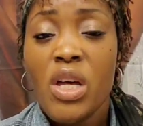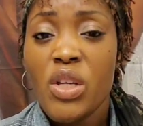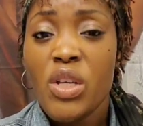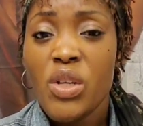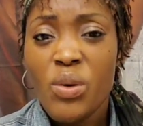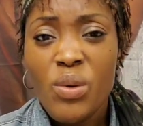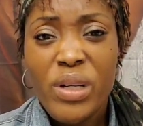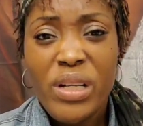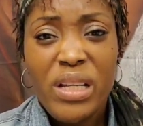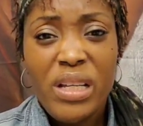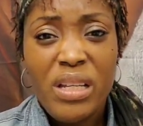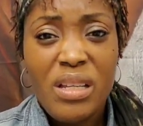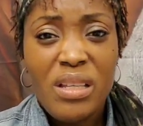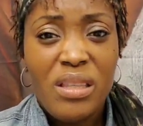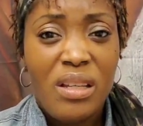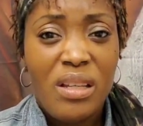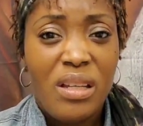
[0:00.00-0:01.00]
You don't want
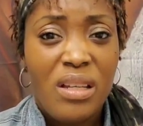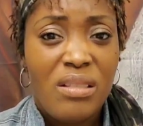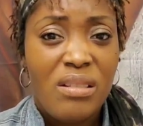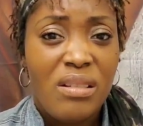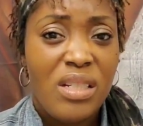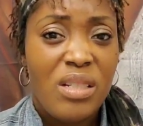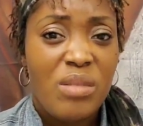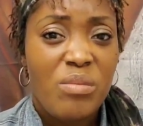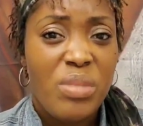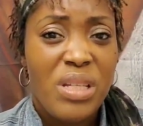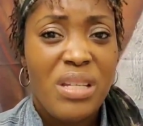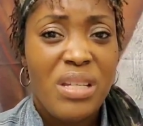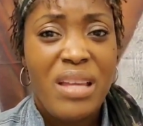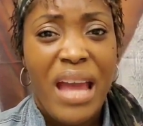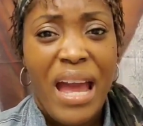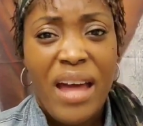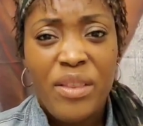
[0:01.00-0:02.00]
anything that's going to be
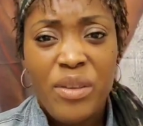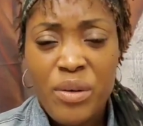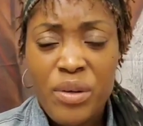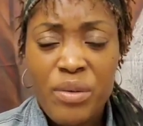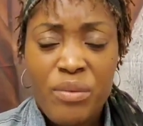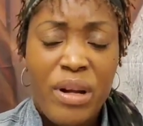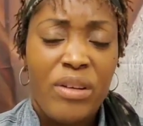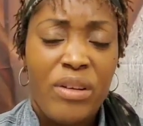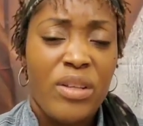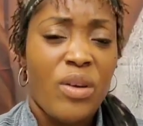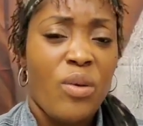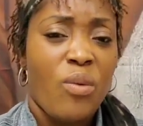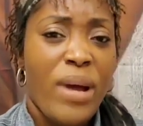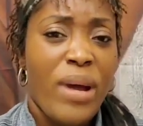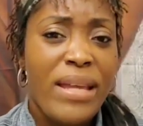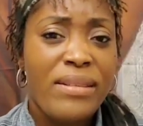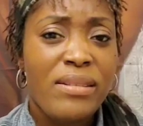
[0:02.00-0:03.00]
gathering around your
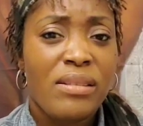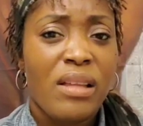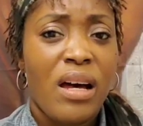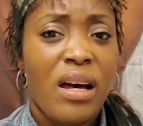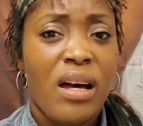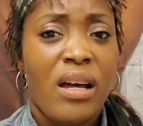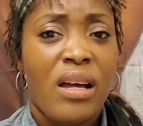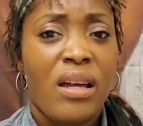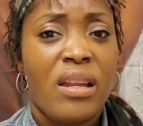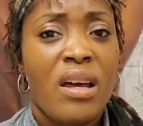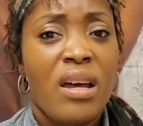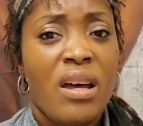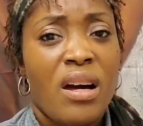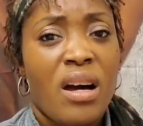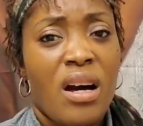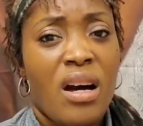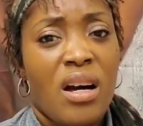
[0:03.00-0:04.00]
waistline,
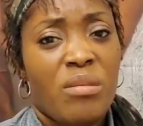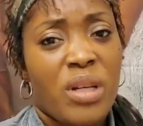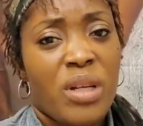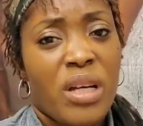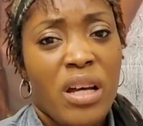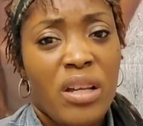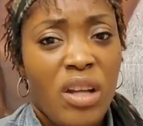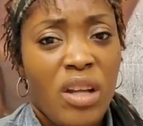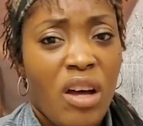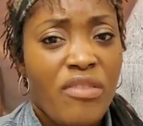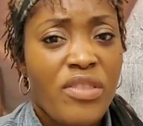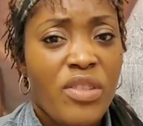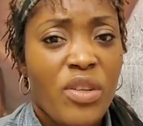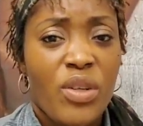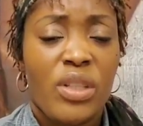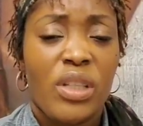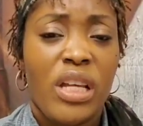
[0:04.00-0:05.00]
cutting off
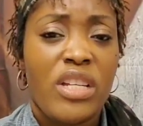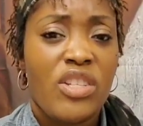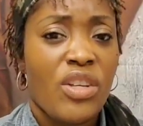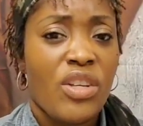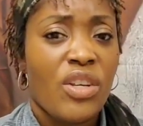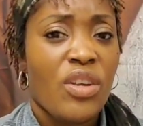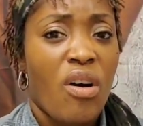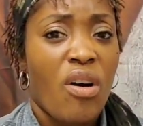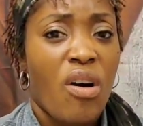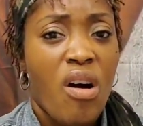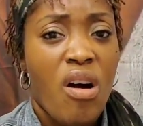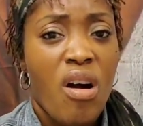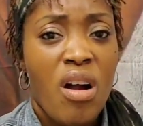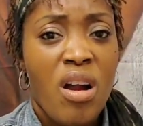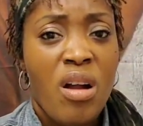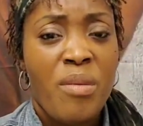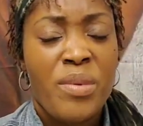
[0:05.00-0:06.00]
circulation in your
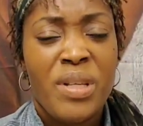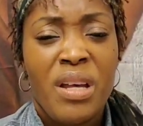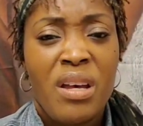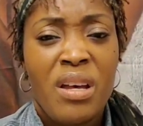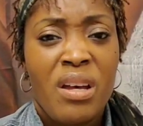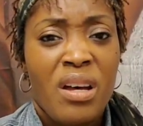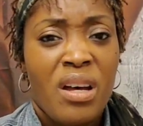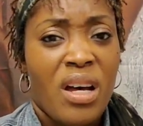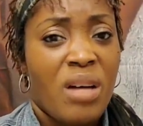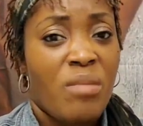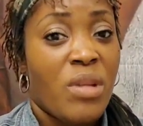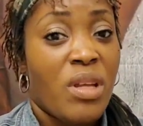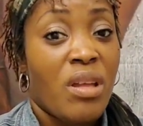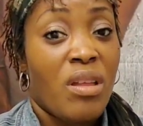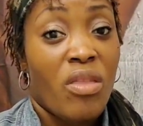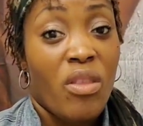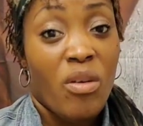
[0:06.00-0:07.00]
arms. I
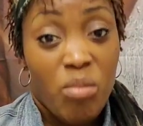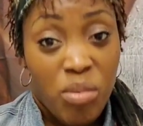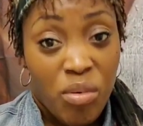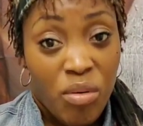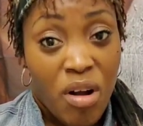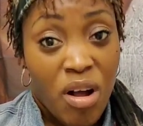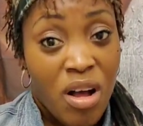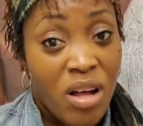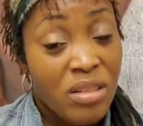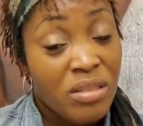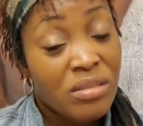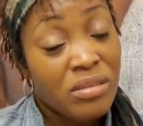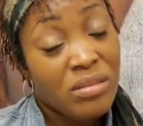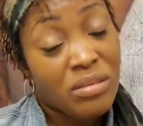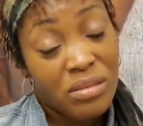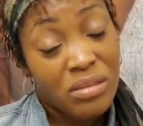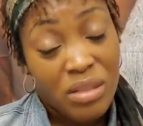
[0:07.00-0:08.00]
mean, the bra,
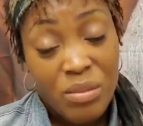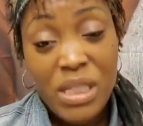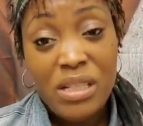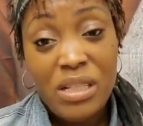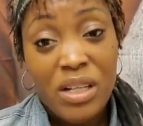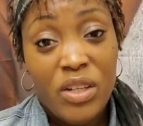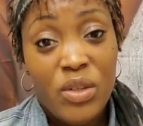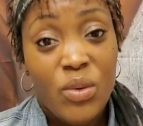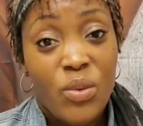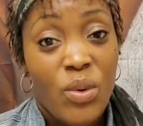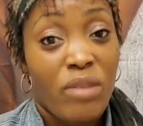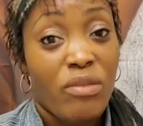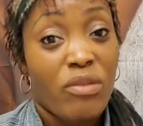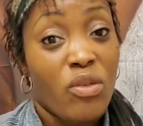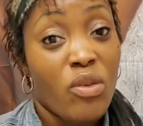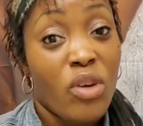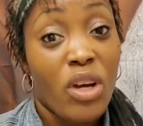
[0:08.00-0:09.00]
let me tell you,
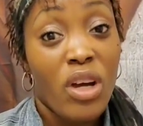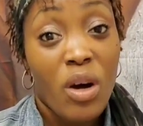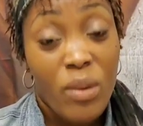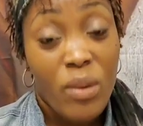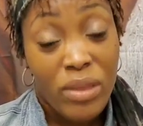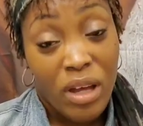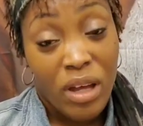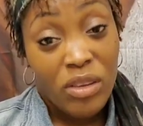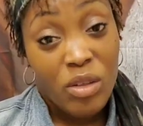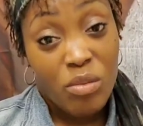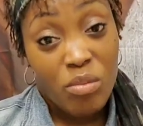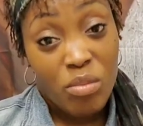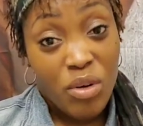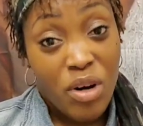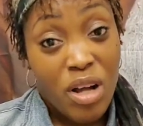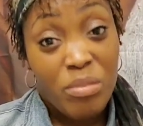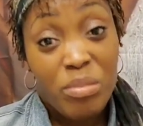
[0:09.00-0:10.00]
if you could go without the
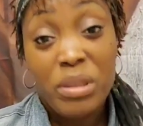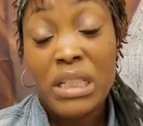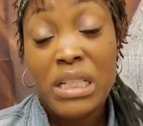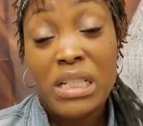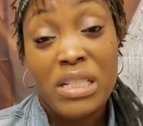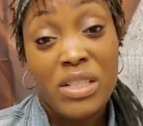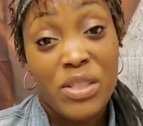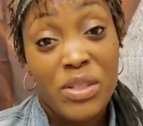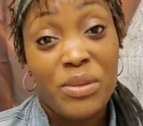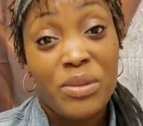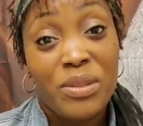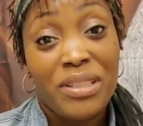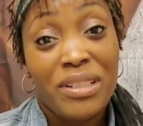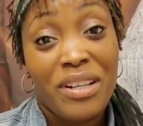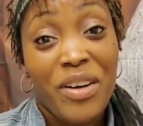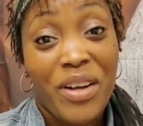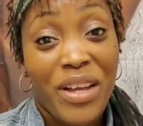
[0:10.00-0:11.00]
bra, please do,
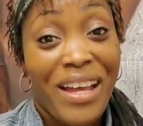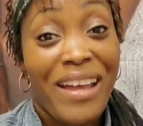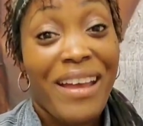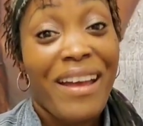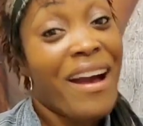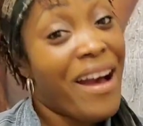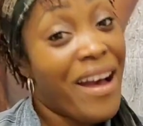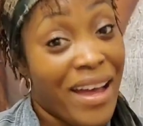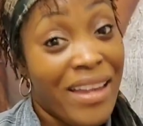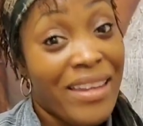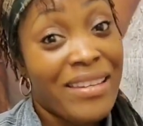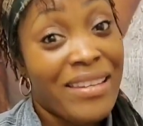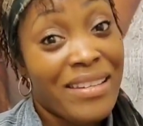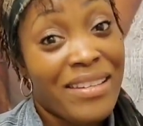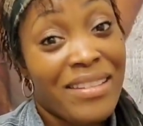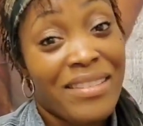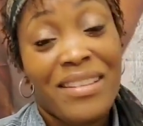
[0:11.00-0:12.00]
okay? I
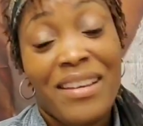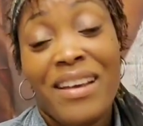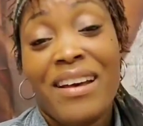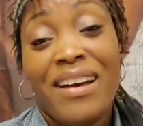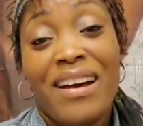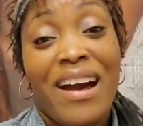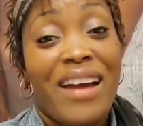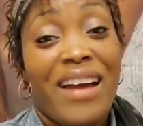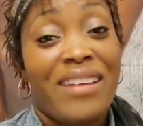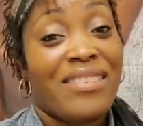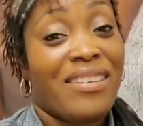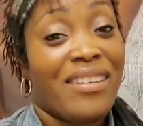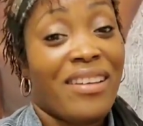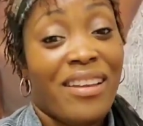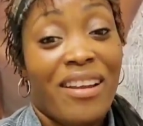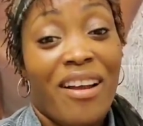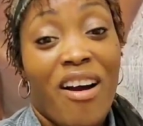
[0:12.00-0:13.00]
did. I
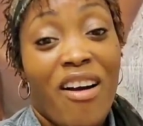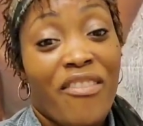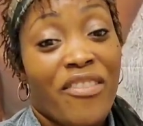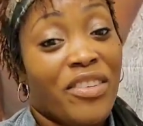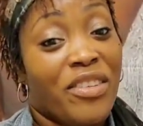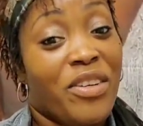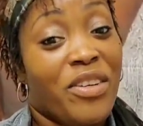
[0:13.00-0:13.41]
took it off,